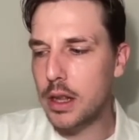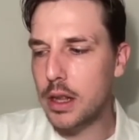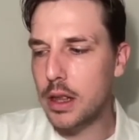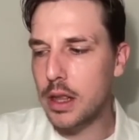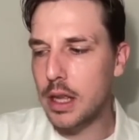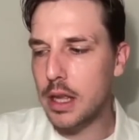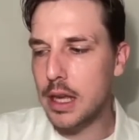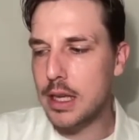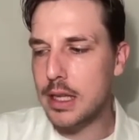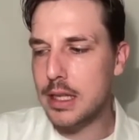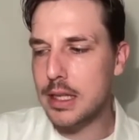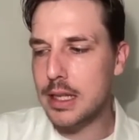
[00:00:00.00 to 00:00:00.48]

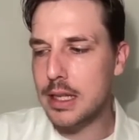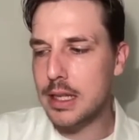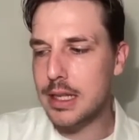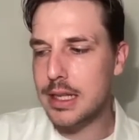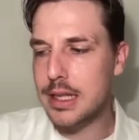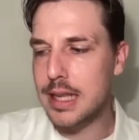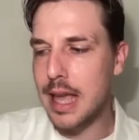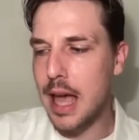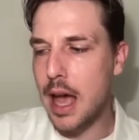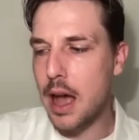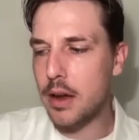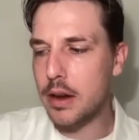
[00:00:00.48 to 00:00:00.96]
there's a
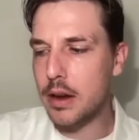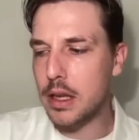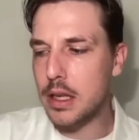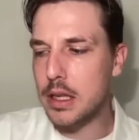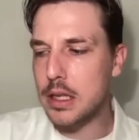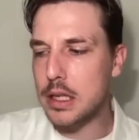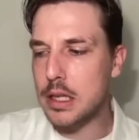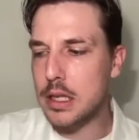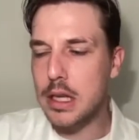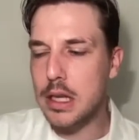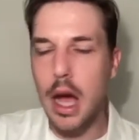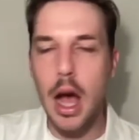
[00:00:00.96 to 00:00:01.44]
Saudi
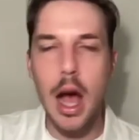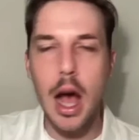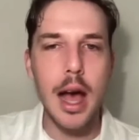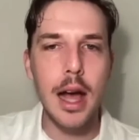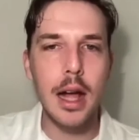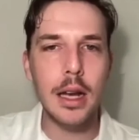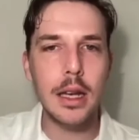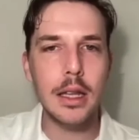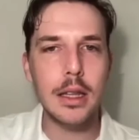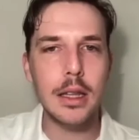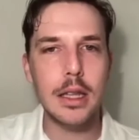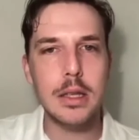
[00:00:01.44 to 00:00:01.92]

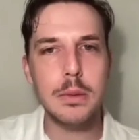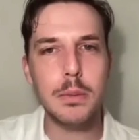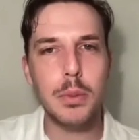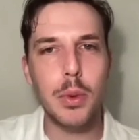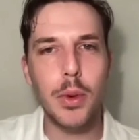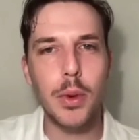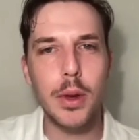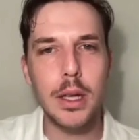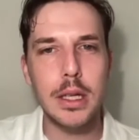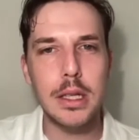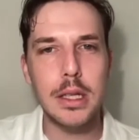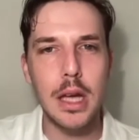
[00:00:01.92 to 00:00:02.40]
style at this
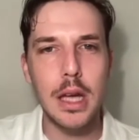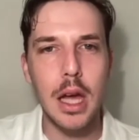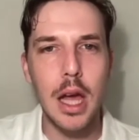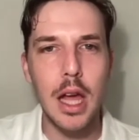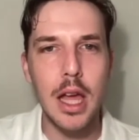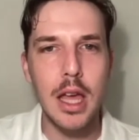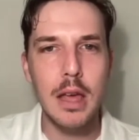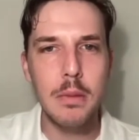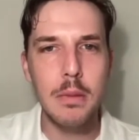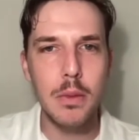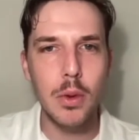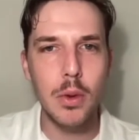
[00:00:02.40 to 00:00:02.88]
point in
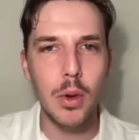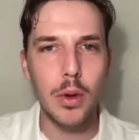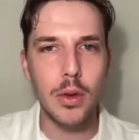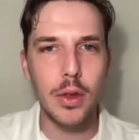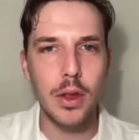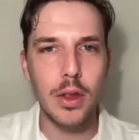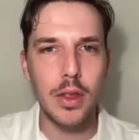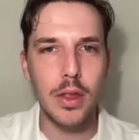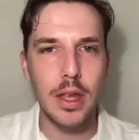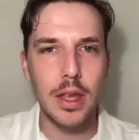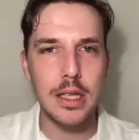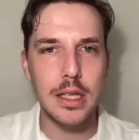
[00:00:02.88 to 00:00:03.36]
time, or
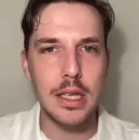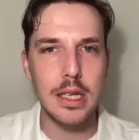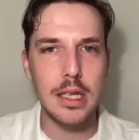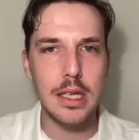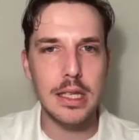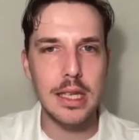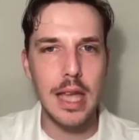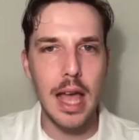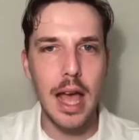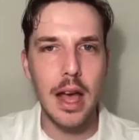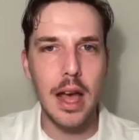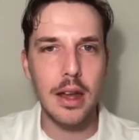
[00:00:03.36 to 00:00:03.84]
that there's a
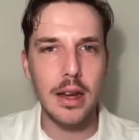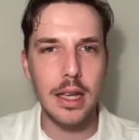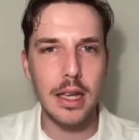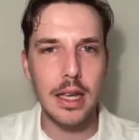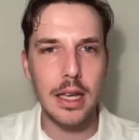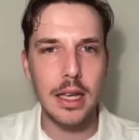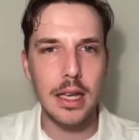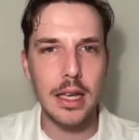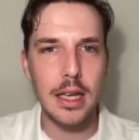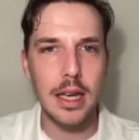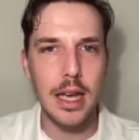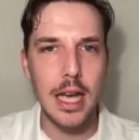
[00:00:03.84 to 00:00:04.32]

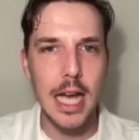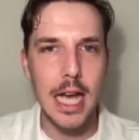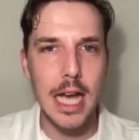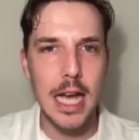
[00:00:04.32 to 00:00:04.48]
Saudi,